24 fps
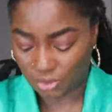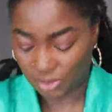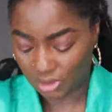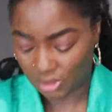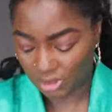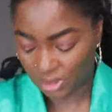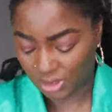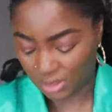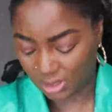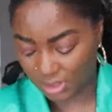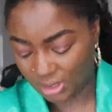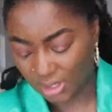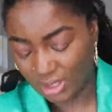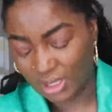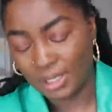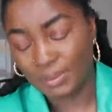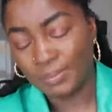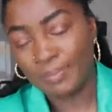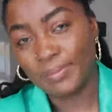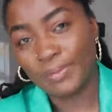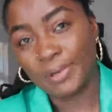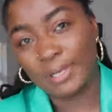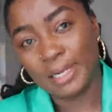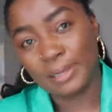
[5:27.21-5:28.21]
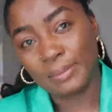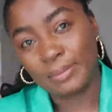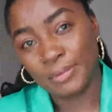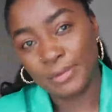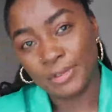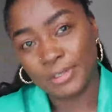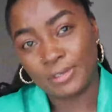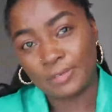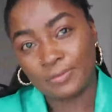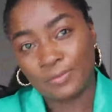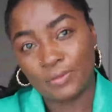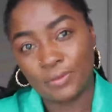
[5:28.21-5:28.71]
won, but I
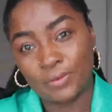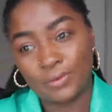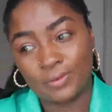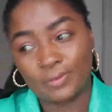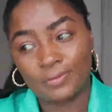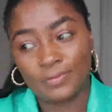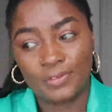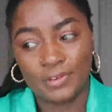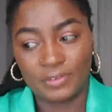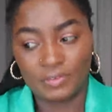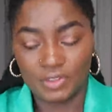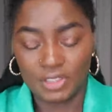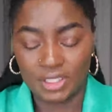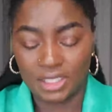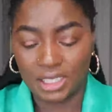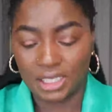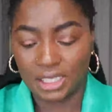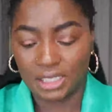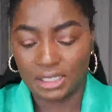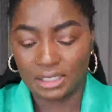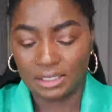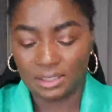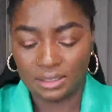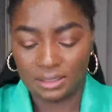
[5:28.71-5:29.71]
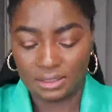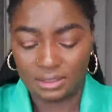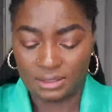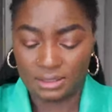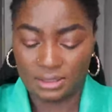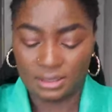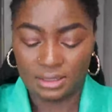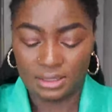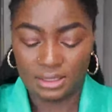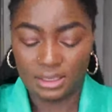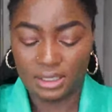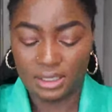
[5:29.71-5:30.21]
bought it for 59.
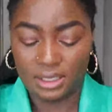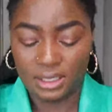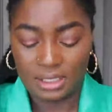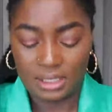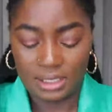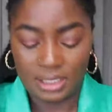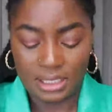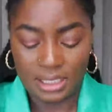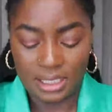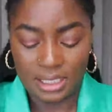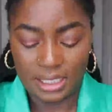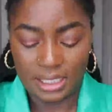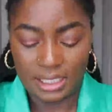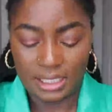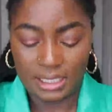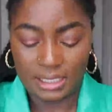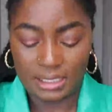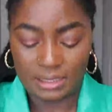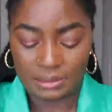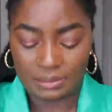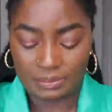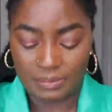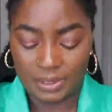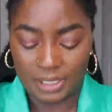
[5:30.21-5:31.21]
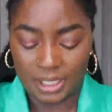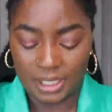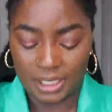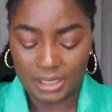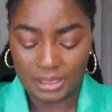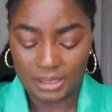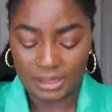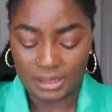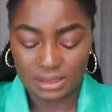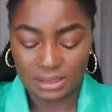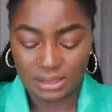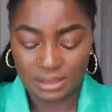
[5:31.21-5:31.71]
And the
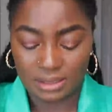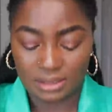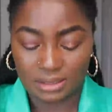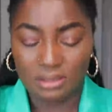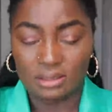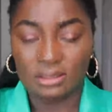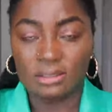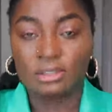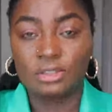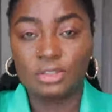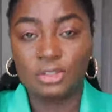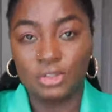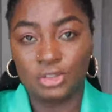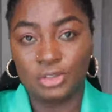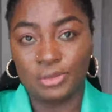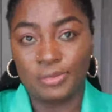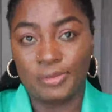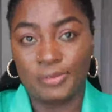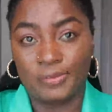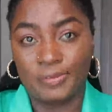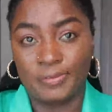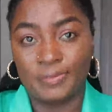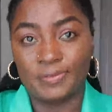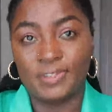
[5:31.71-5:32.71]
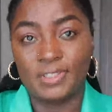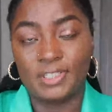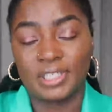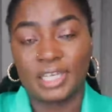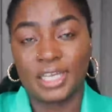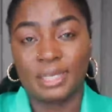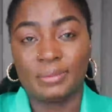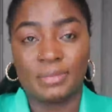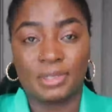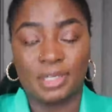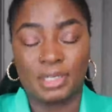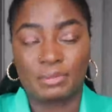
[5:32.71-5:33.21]
pants used to be
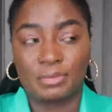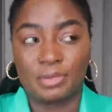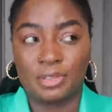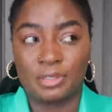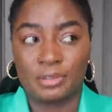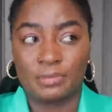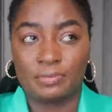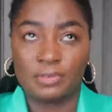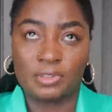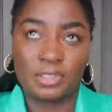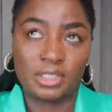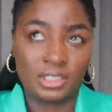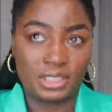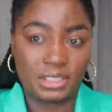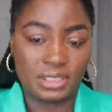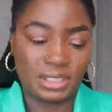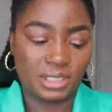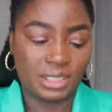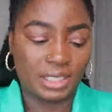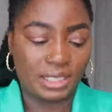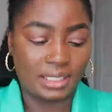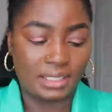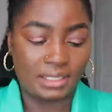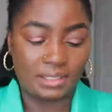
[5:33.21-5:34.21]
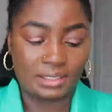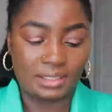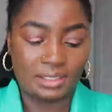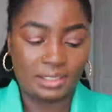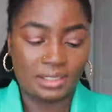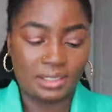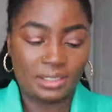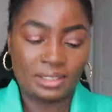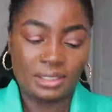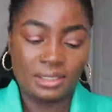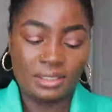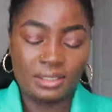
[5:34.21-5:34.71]
59, but I bought it for 39.
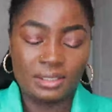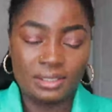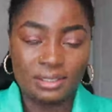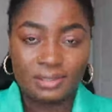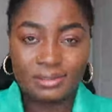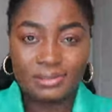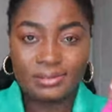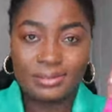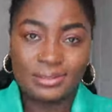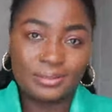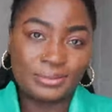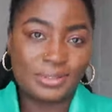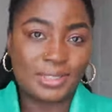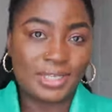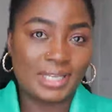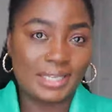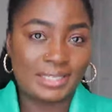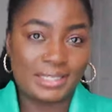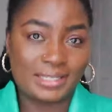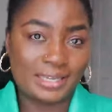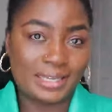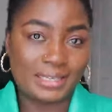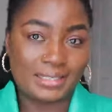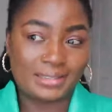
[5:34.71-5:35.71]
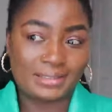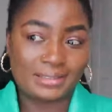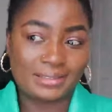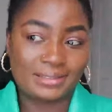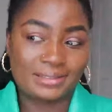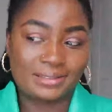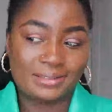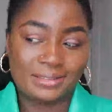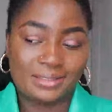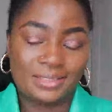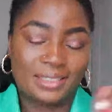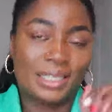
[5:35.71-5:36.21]
Look at that,
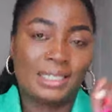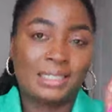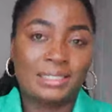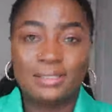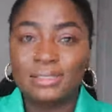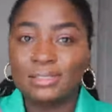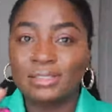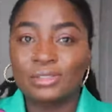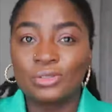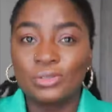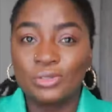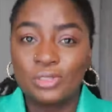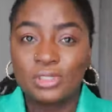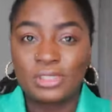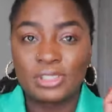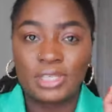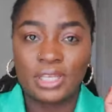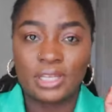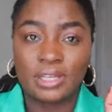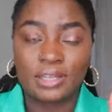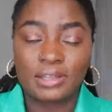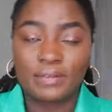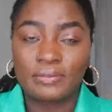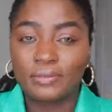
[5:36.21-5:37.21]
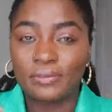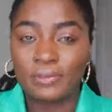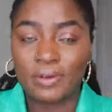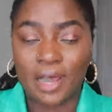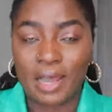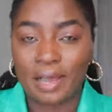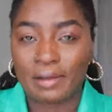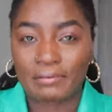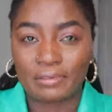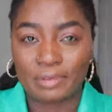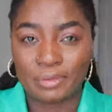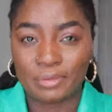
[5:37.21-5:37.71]
like a suit set for
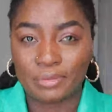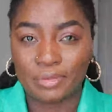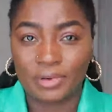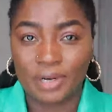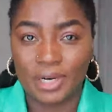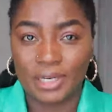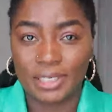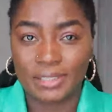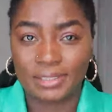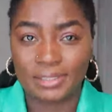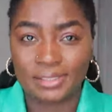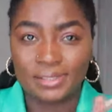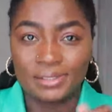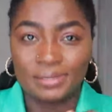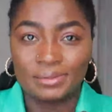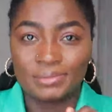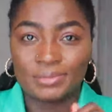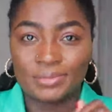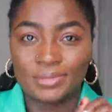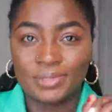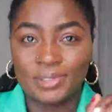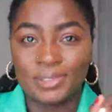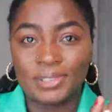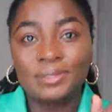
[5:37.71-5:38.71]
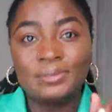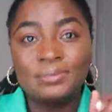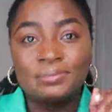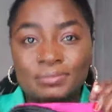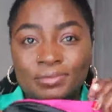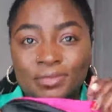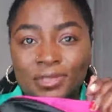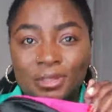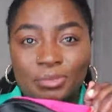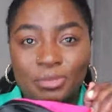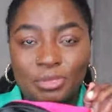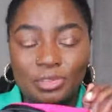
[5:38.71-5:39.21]
half the price.
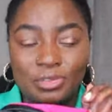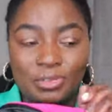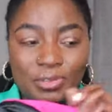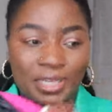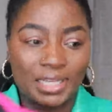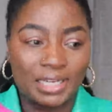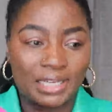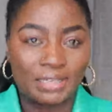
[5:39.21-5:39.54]
Let me try